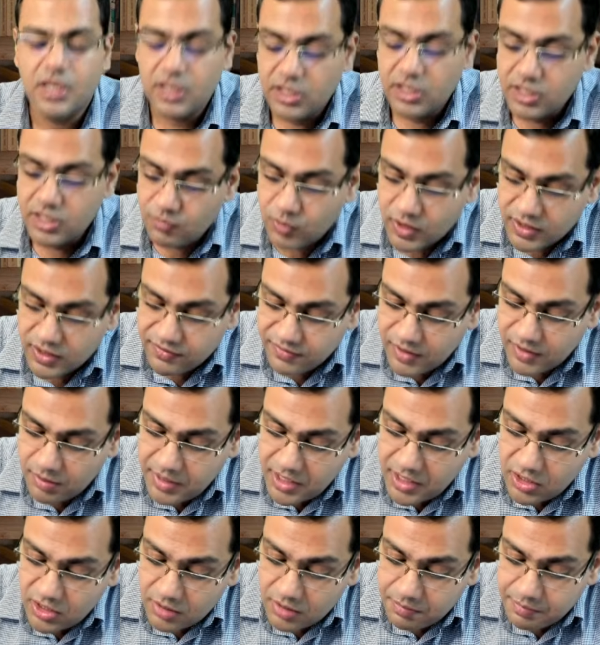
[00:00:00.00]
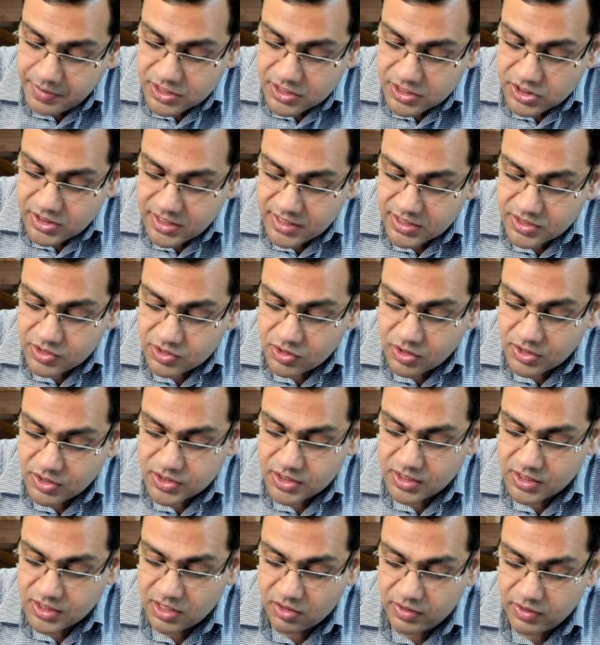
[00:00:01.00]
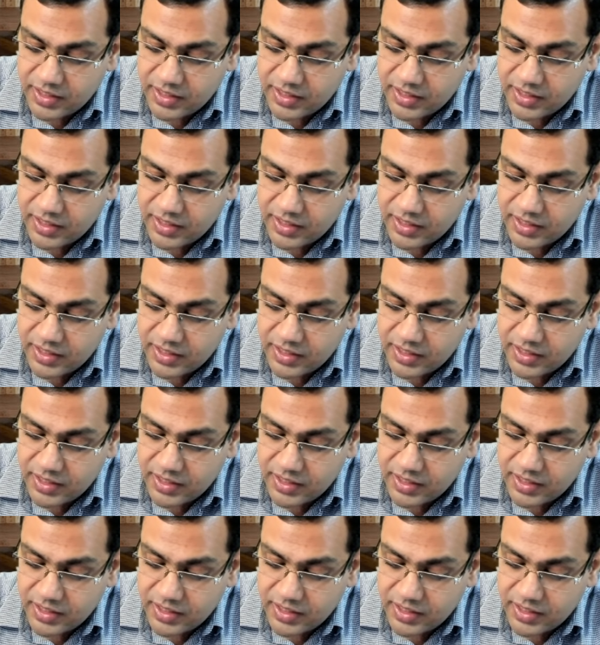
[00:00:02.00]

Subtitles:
What will be your purchase cost now?